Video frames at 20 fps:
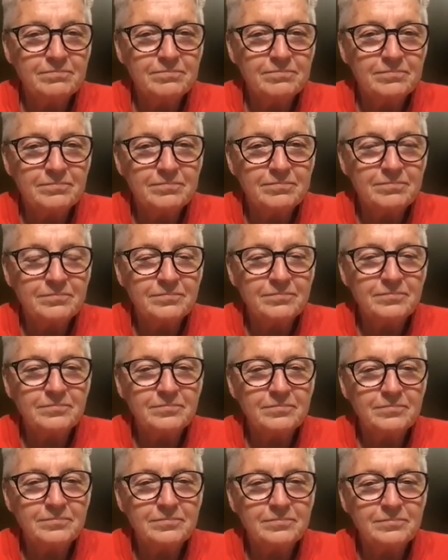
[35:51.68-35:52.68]

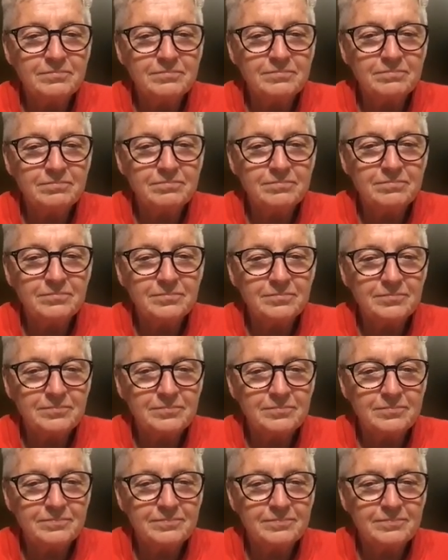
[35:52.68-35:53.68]

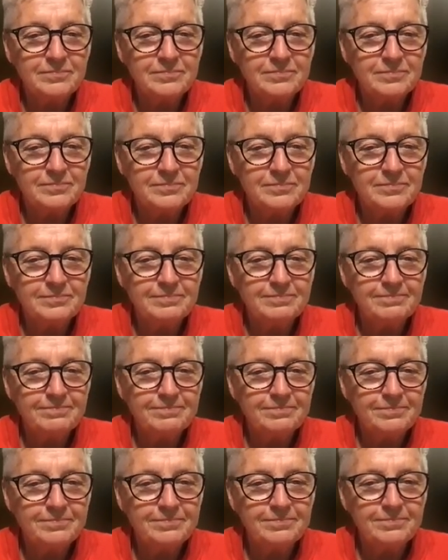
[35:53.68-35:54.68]

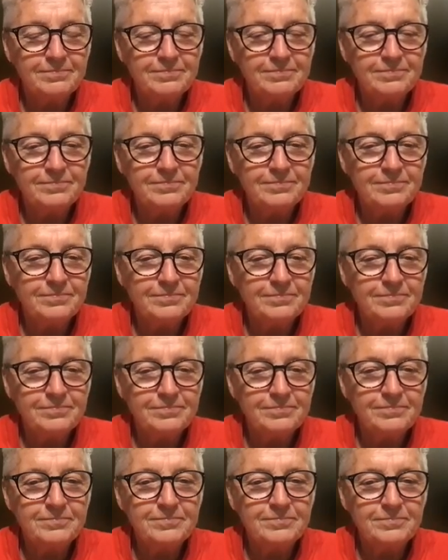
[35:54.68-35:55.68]

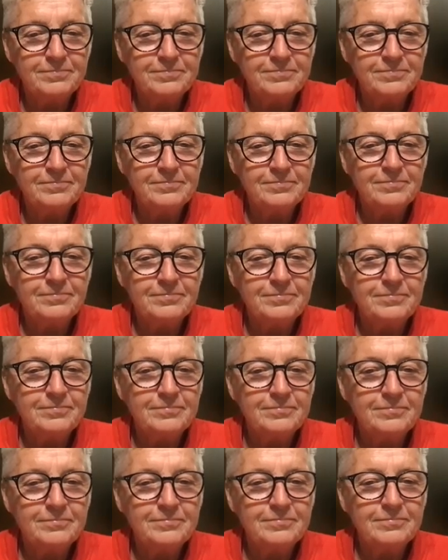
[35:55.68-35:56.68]

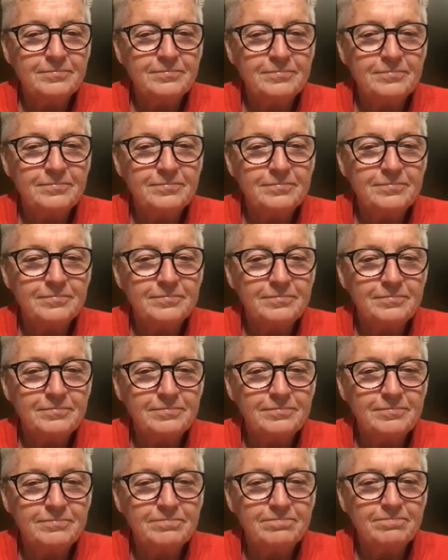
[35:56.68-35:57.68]

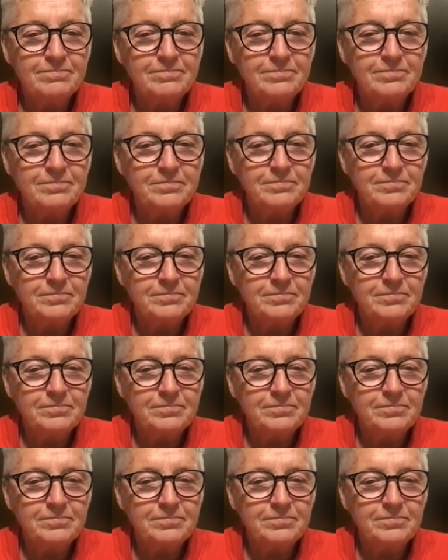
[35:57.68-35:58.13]
(not speaking)